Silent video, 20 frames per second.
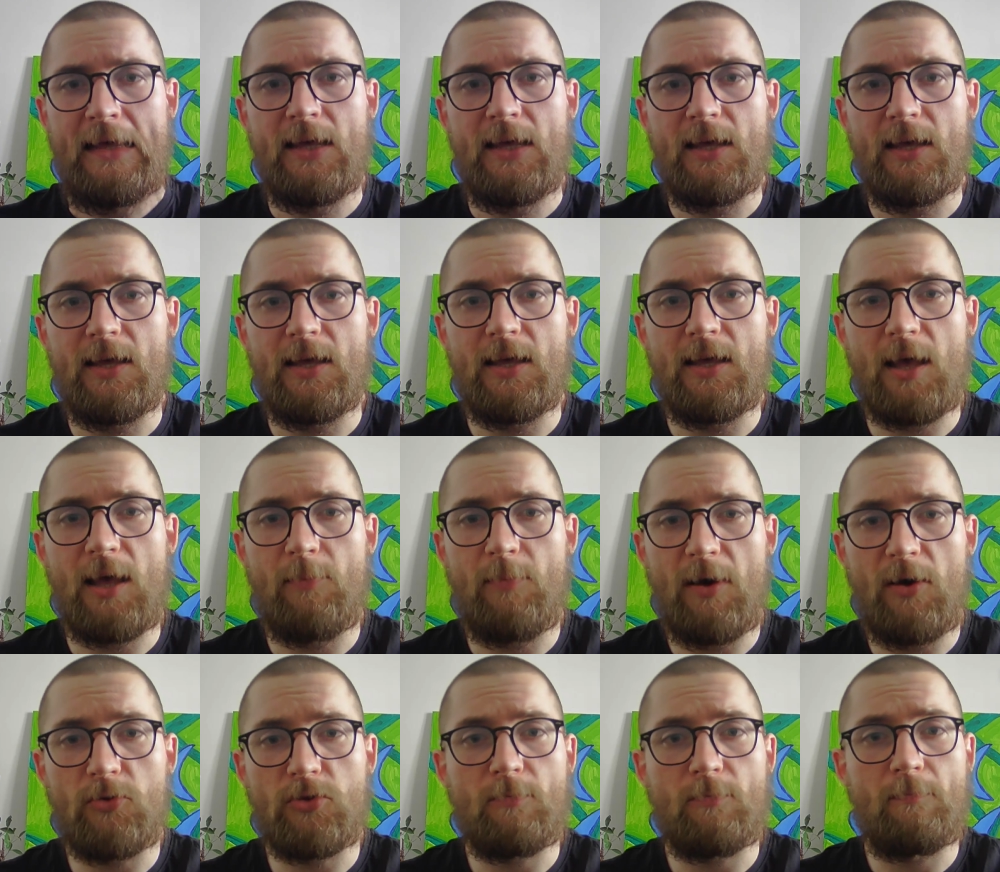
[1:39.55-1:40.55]

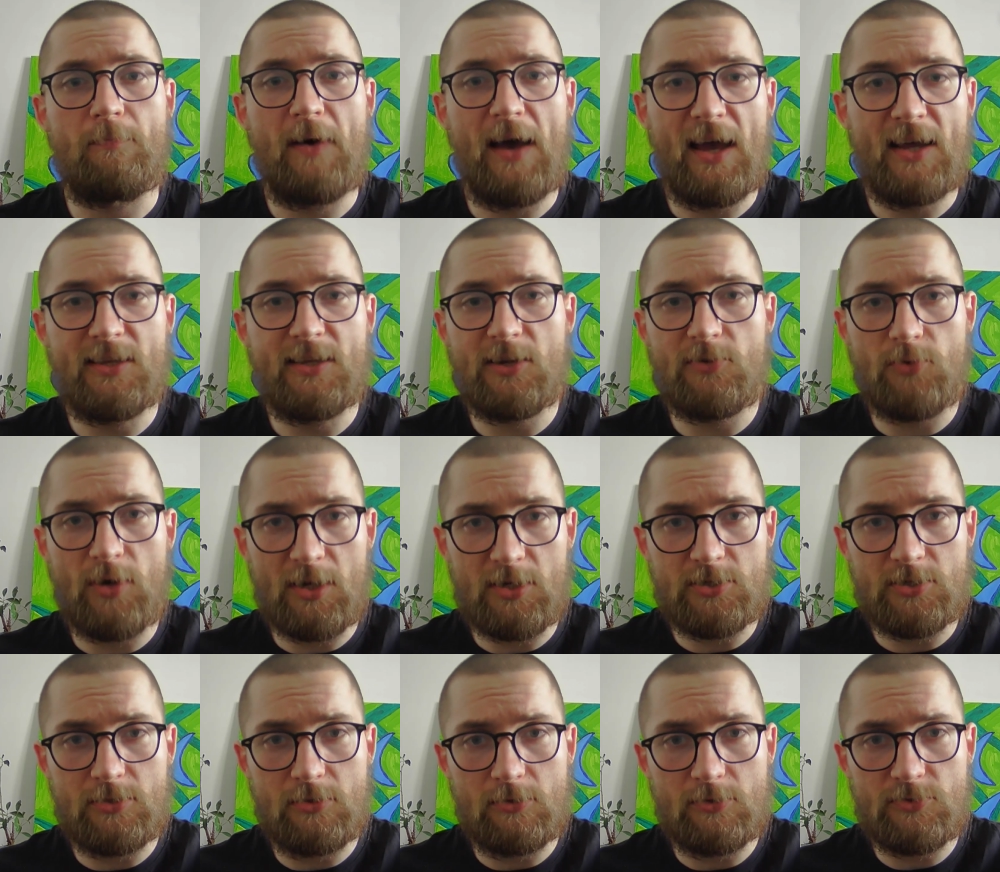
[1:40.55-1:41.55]
about
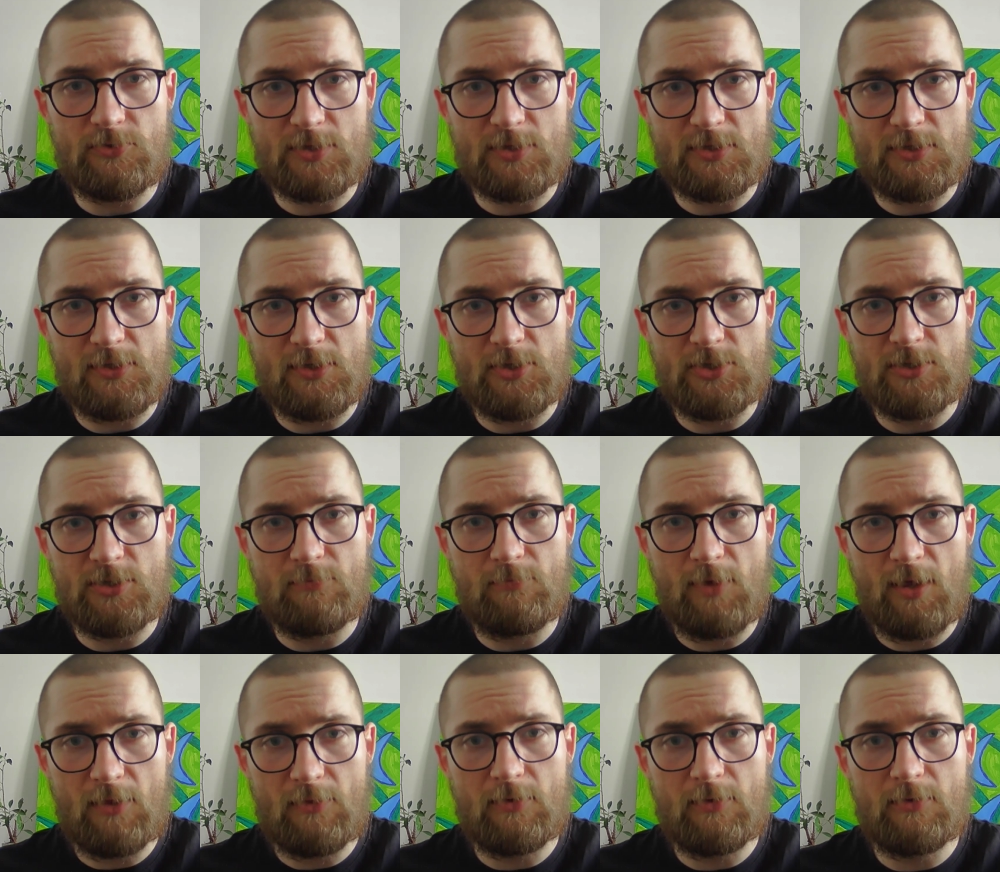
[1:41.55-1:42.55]
bidirectional translation
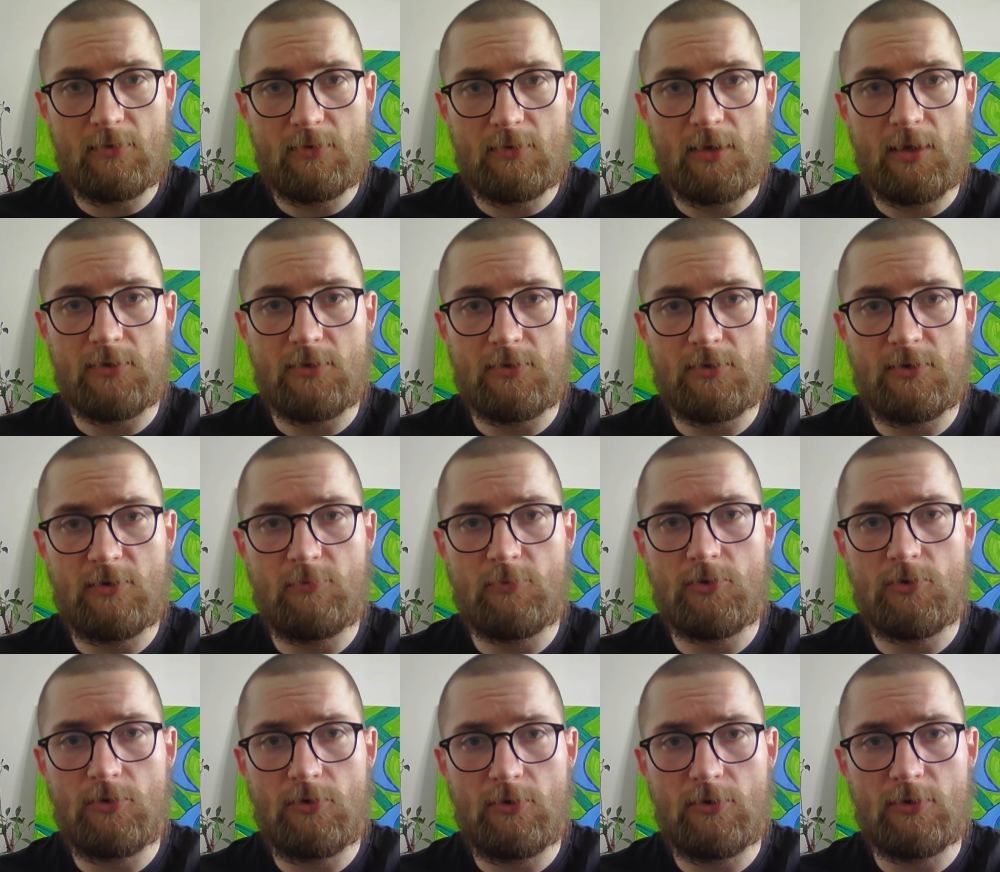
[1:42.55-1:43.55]
method, a term
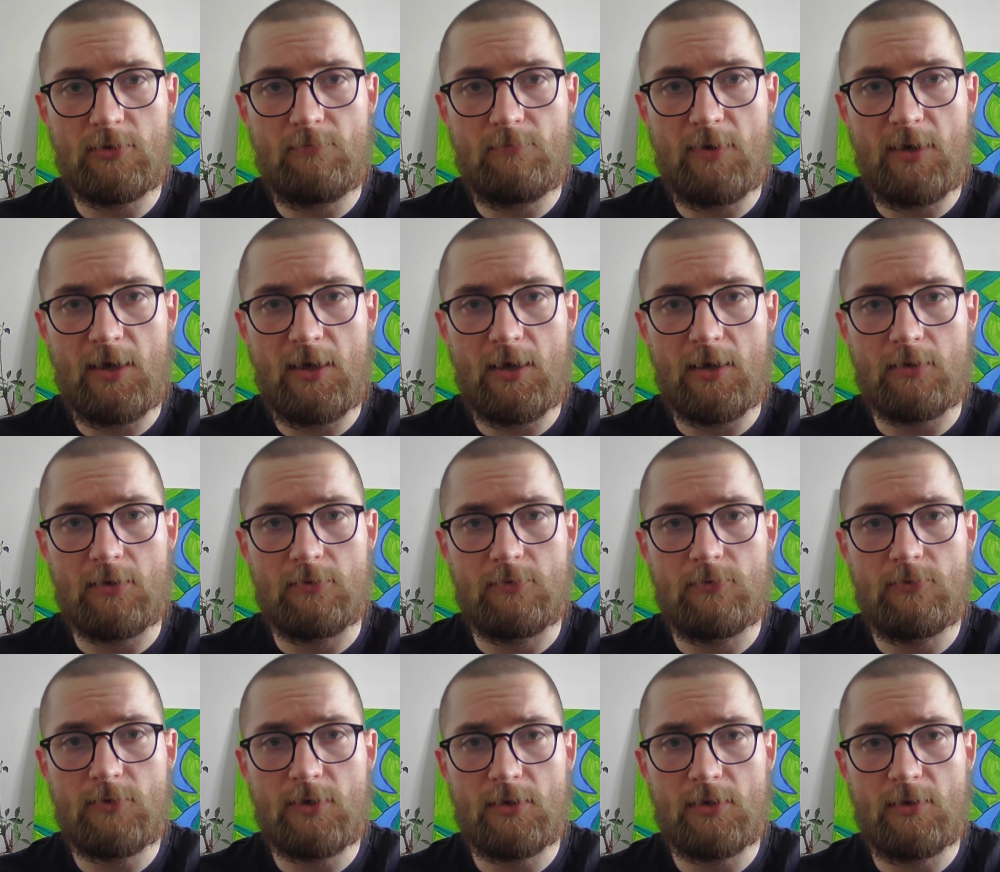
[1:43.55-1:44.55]
coined by
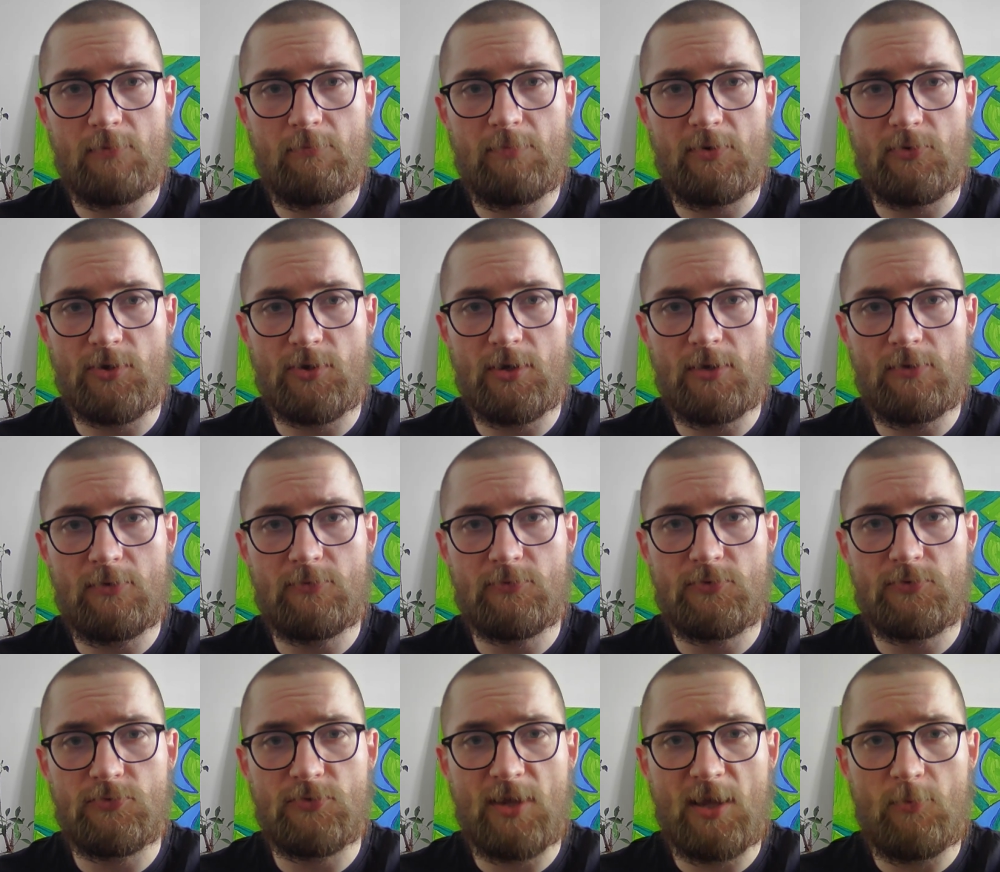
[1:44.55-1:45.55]
Luca Lampariello
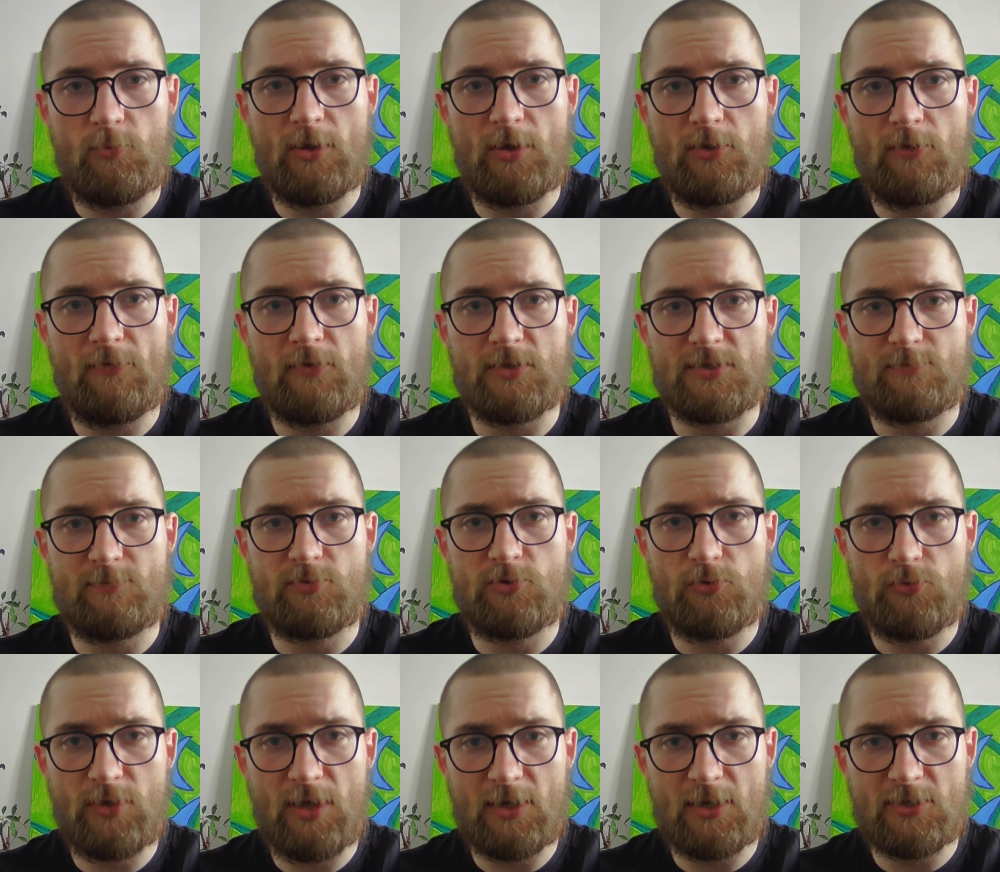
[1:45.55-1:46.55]
to name one of his
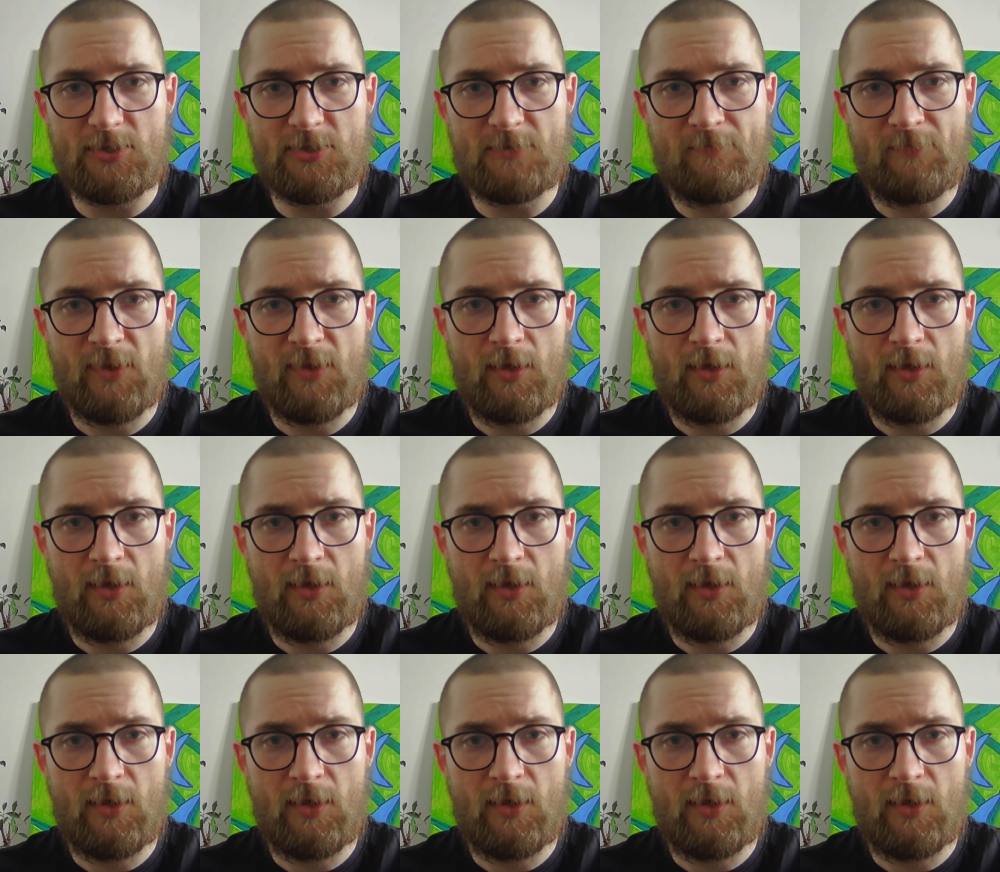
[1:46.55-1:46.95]
products.